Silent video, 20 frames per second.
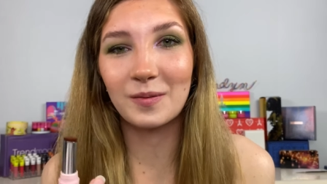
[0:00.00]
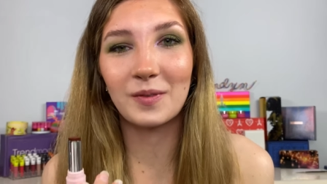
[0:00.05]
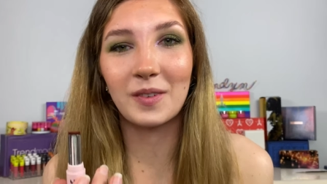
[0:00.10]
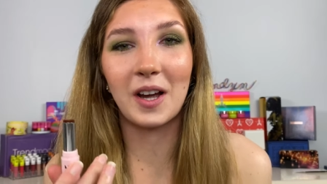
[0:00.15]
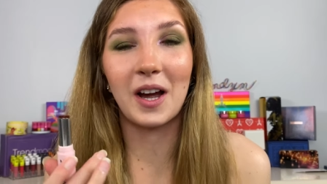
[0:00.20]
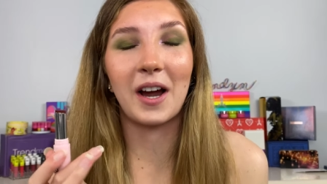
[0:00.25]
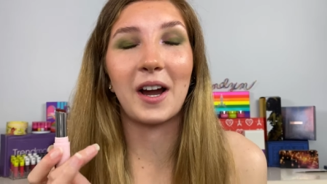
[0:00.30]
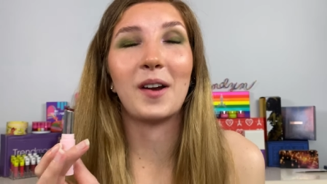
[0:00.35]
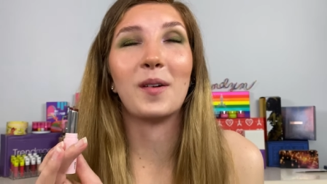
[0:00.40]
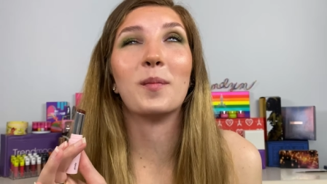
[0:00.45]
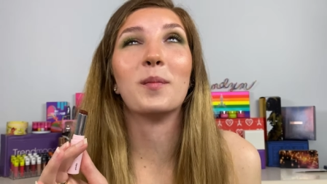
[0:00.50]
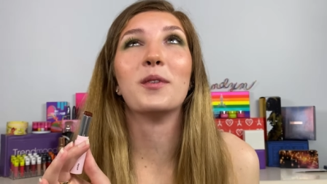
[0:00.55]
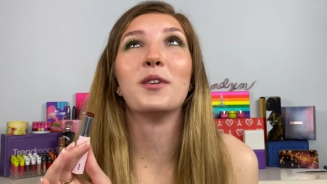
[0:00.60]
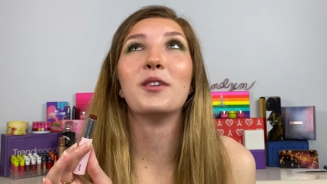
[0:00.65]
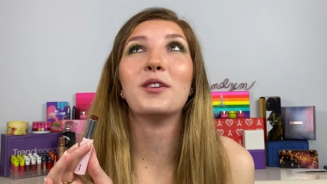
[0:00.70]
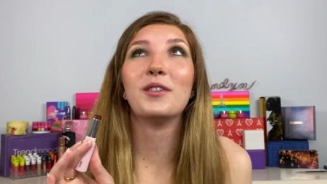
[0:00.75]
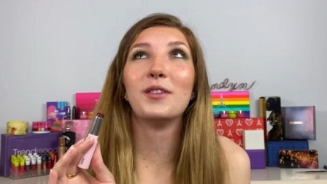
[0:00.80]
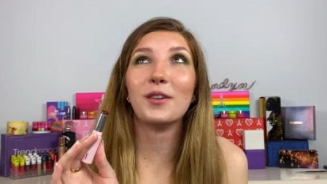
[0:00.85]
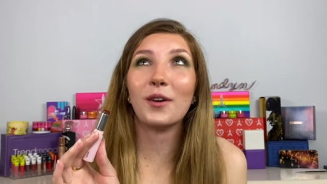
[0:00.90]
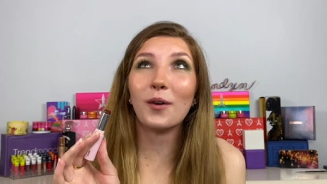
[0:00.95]
I'm
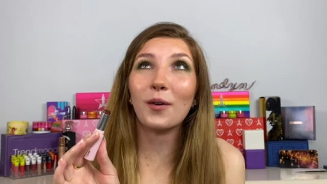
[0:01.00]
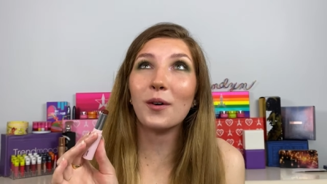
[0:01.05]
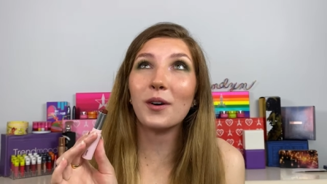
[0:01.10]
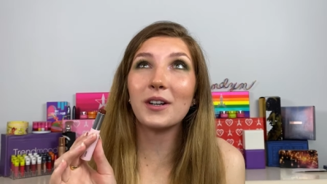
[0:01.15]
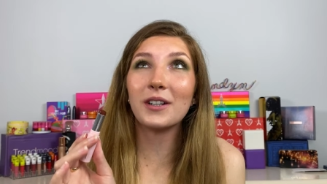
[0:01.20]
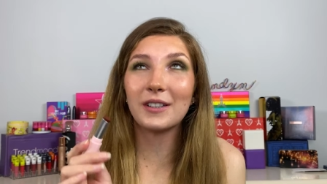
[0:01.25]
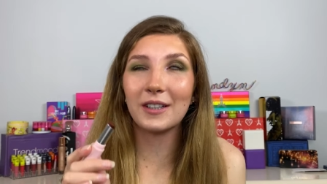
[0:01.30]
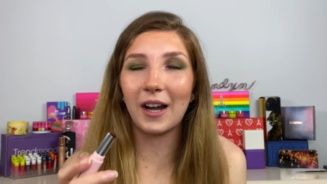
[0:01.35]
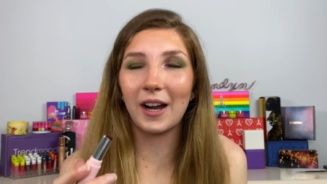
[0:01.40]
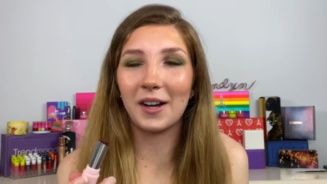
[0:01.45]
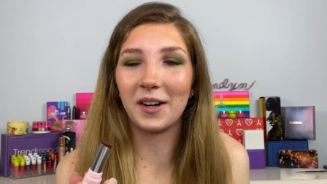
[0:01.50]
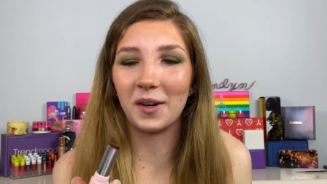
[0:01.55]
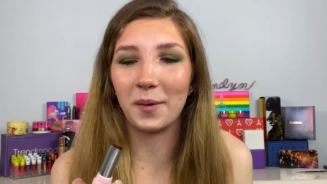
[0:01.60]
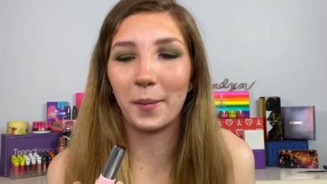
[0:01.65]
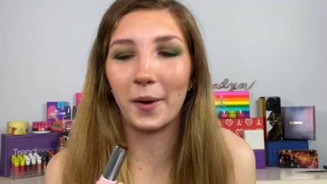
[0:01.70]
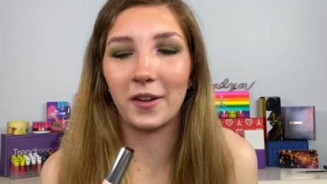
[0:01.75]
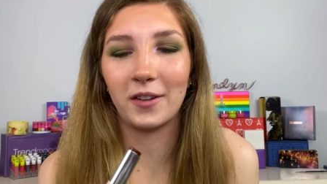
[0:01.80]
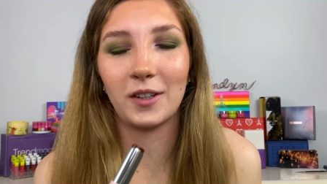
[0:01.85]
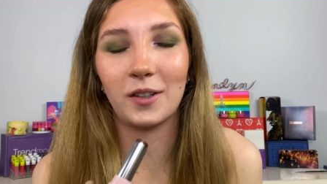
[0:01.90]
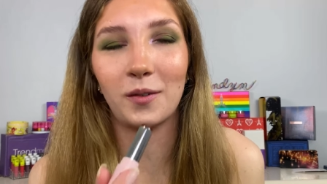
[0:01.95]
so excited
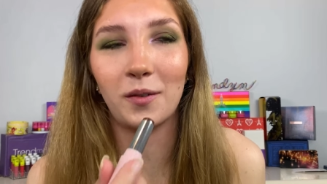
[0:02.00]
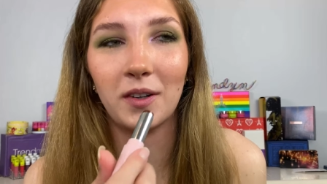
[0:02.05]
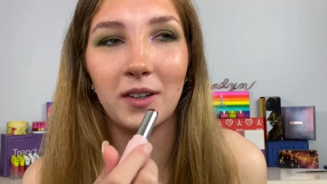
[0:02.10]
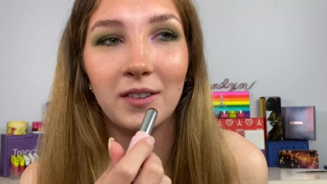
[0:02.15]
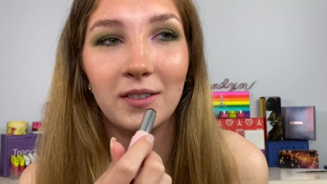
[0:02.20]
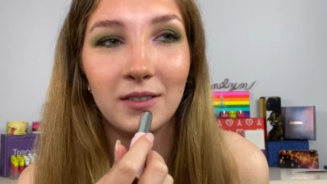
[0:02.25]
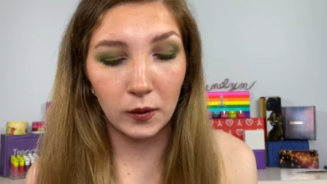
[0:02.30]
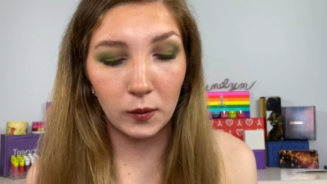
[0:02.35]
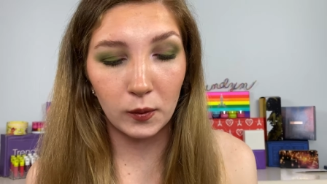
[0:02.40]
about this one.